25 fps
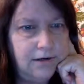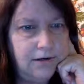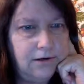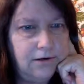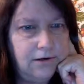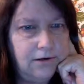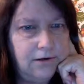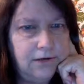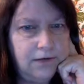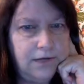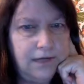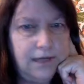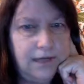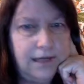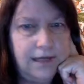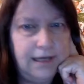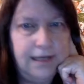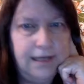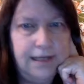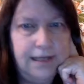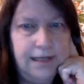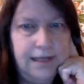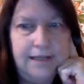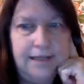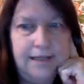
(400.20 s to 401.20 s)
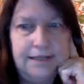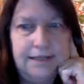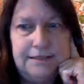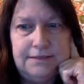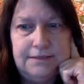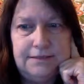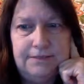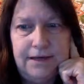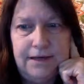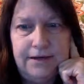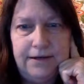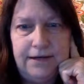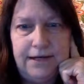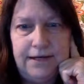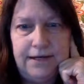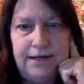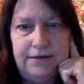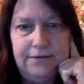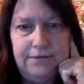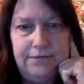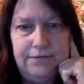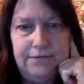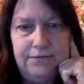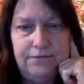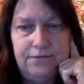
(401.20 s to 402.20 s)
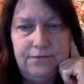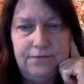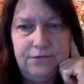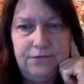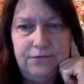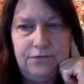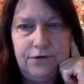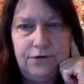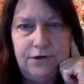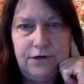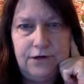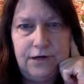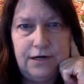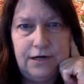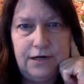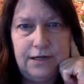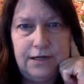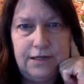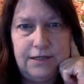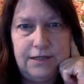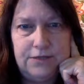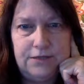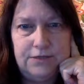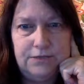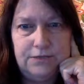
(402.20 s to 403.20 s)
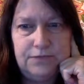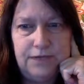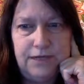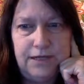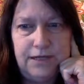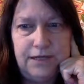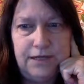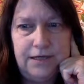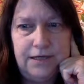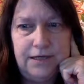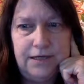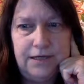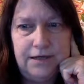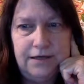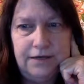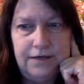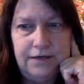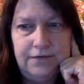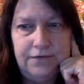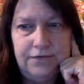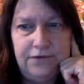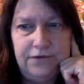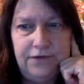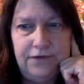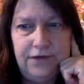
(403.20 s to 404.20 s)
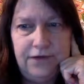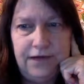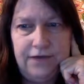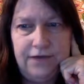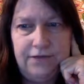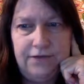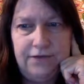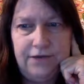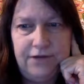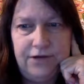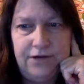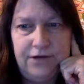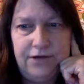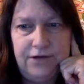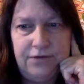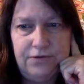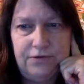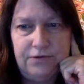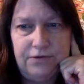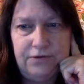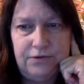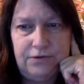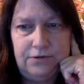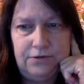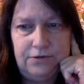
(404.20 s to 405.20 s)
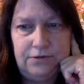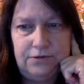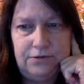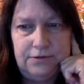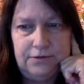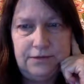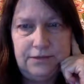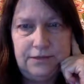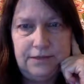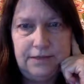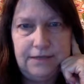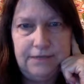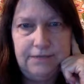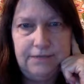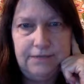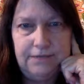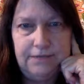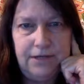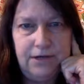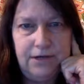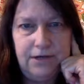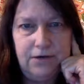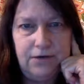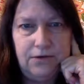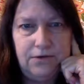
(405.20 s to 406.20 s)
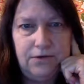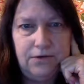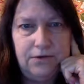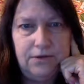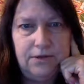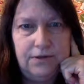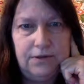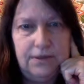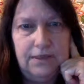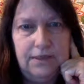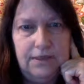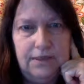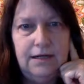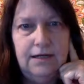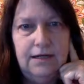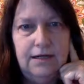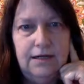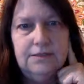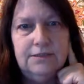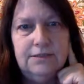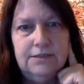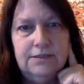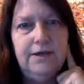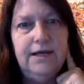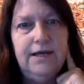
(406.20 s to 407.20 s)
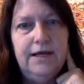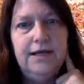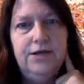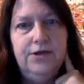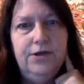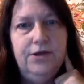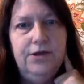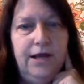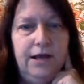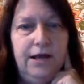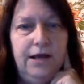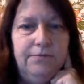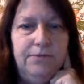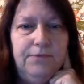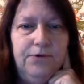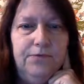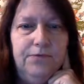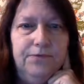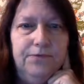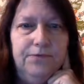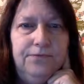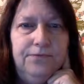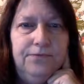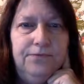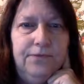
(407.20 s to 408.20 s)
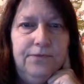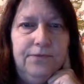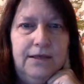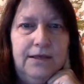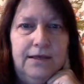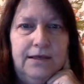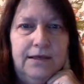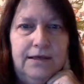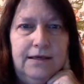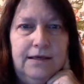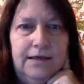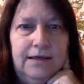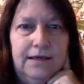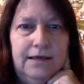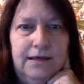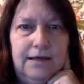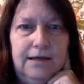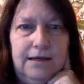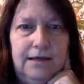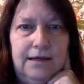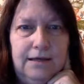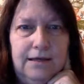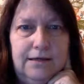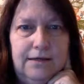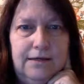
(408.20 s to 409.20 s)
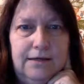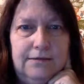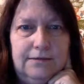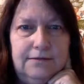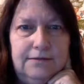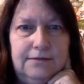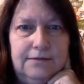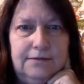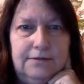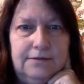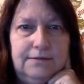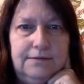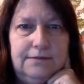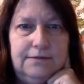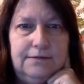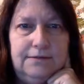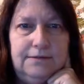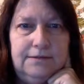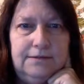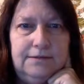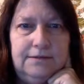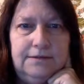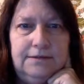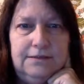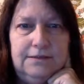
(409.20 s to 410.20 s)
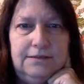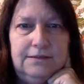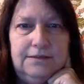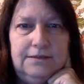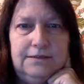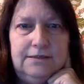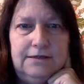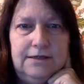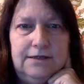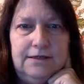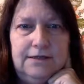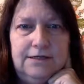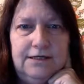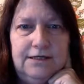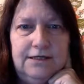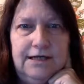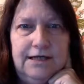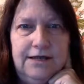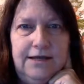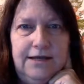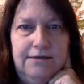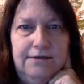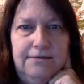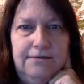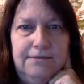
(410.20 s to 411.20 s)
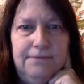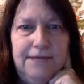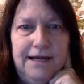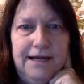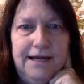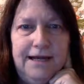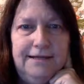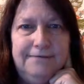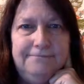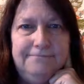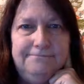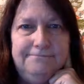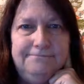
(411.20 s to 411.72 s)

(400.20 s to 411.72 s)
Okay, and that's about it for this week. If you have any trouble, let me know, and I'll see what I can do to help you. Talk to you later. Bye.